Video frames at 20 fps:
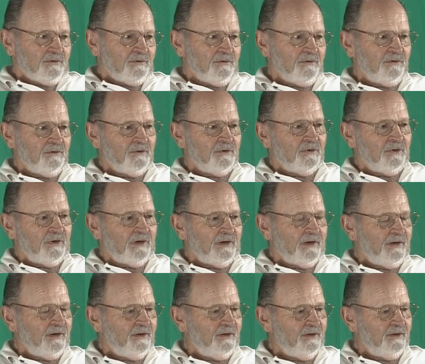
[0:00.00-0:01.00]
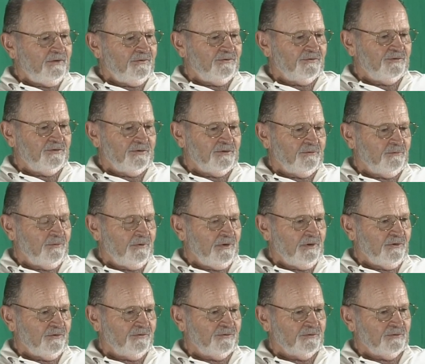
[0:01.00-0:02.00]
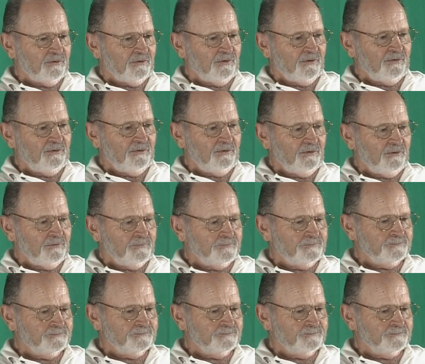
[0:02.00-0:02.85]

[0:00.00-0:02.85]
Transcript: Uh, let's see what else in Lawndale